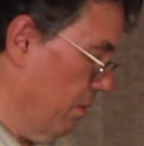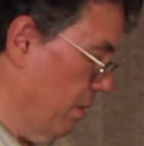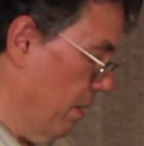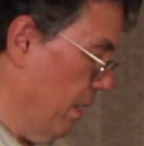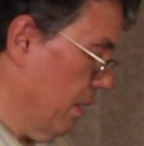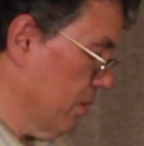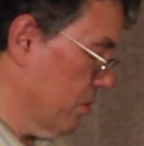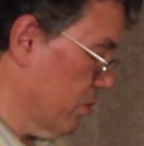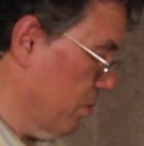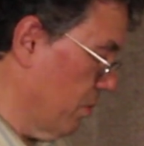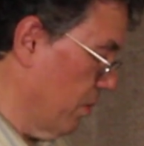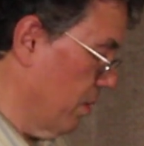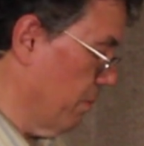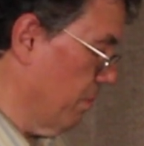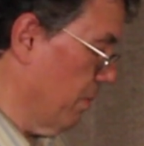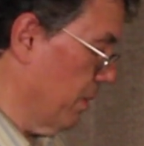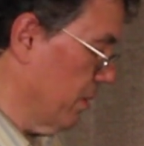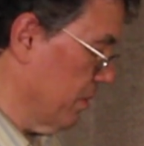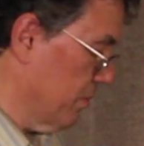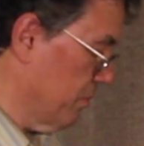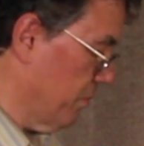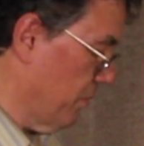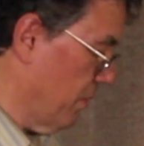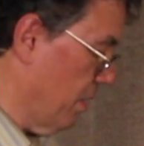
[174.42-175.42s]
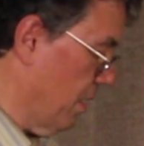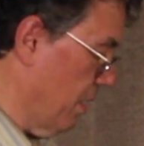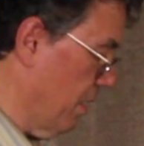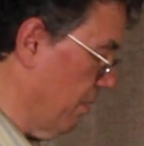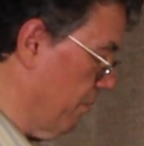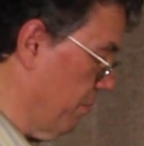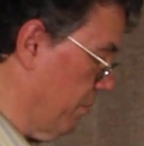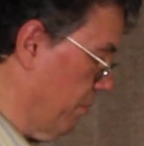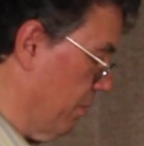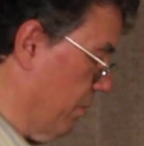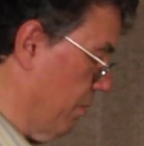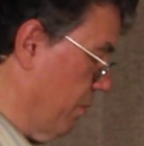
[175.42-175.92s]
x squared minus
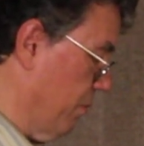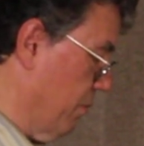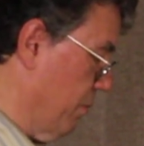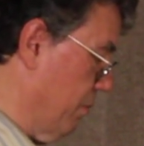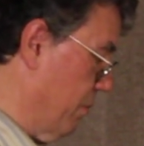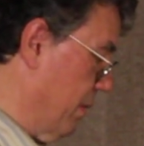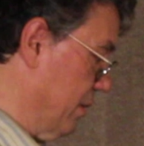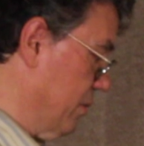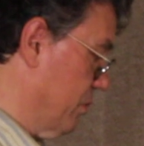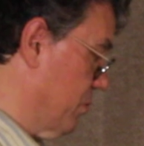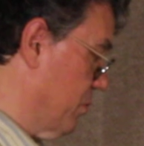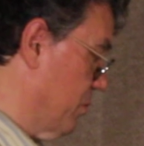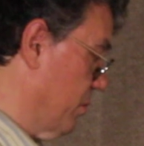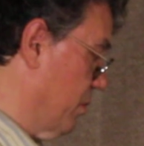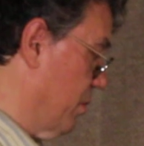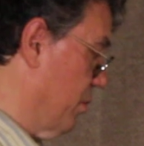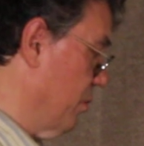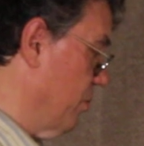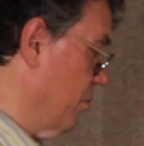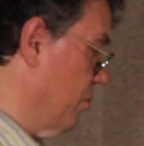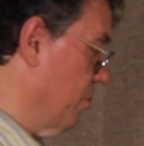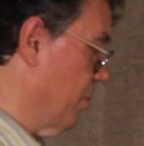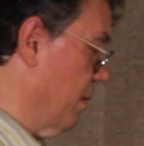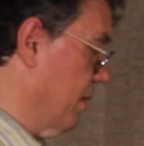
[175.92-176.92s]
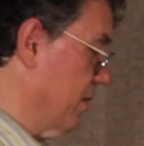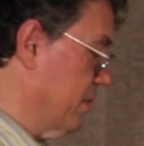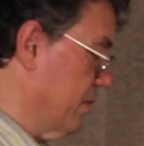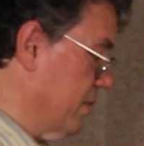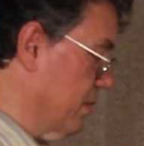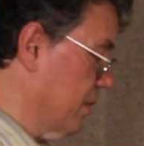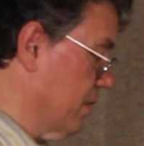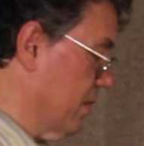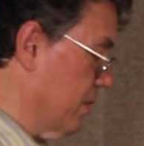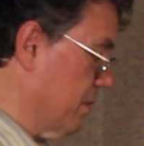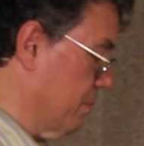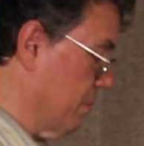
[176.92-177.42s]
5, 3x cubed minus
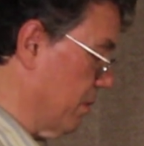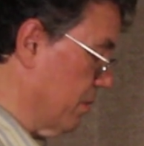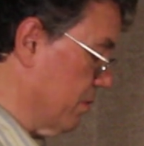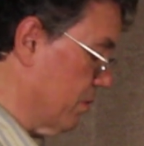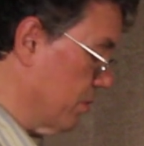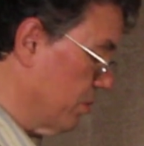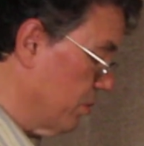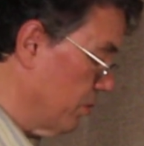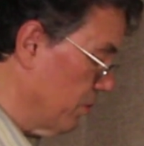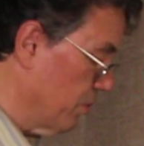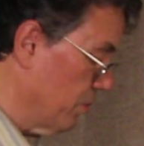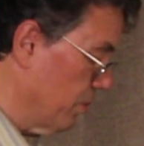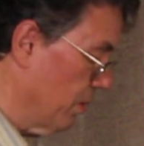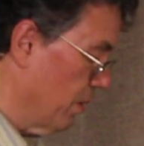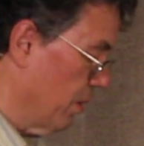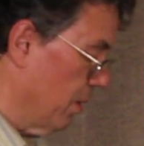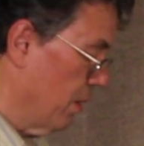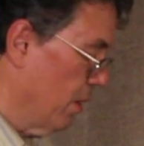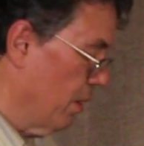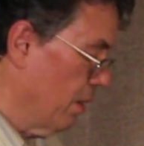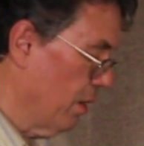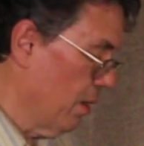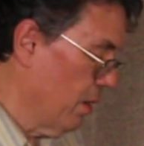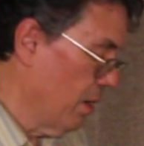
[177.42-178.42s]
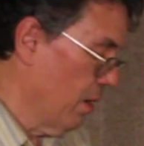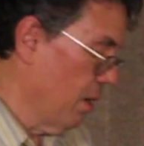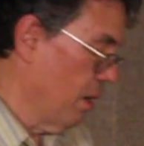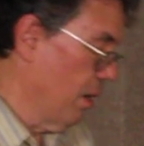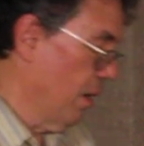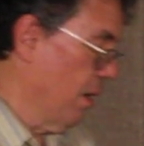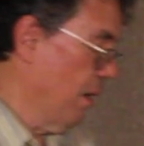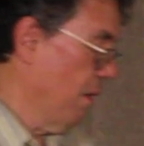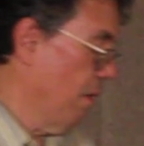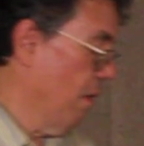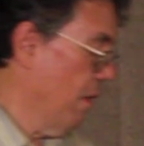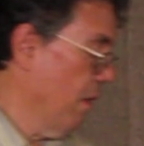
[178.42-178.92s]
6x plus 2.
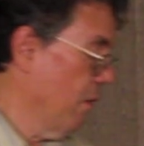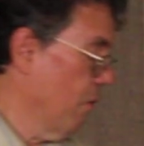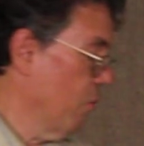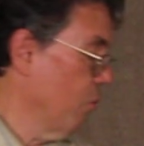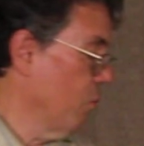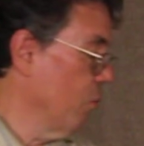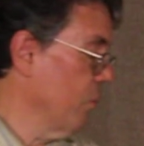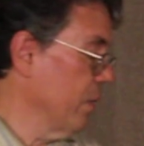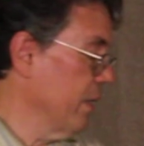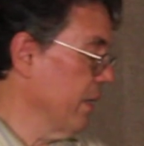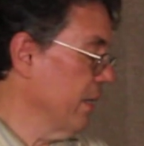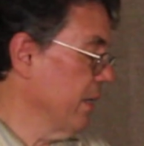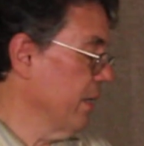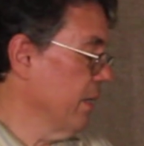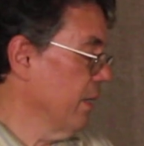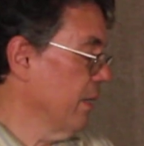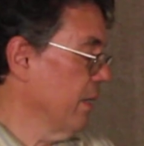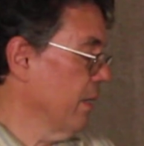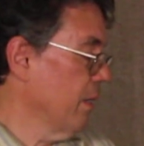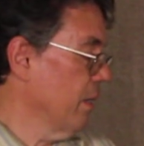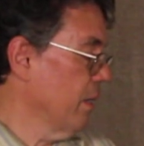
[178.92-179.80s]
We